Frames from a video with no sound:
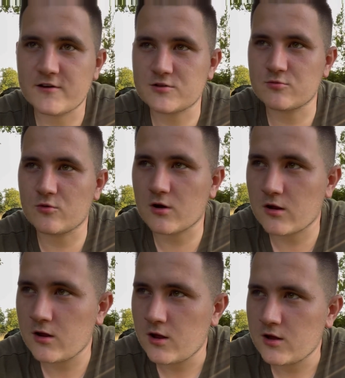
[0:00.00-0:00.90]
fish will
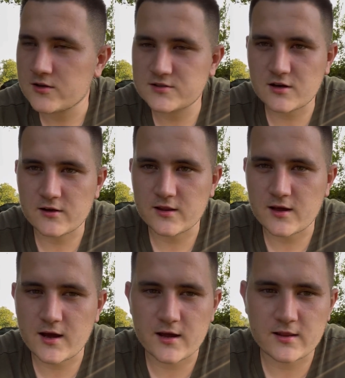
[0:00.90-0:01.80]
target that.